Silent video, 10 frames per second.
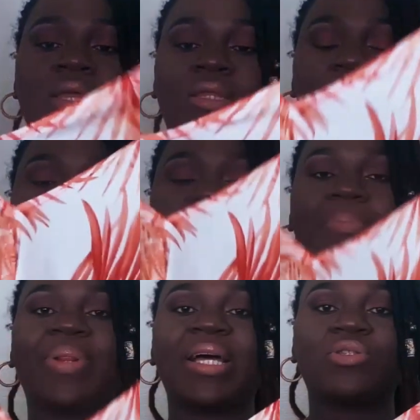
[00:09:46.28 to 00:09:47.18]
the way
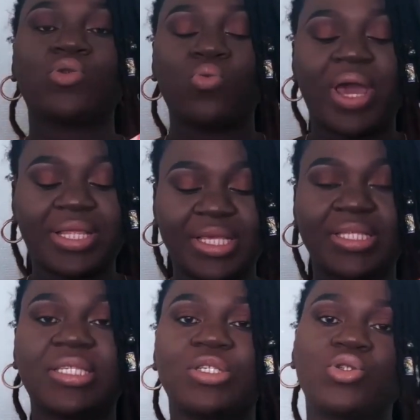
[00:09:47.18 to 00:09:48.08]
I plan to wear
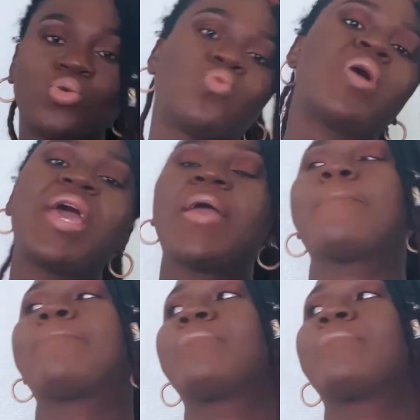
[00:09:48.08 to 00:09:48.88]
this is to wear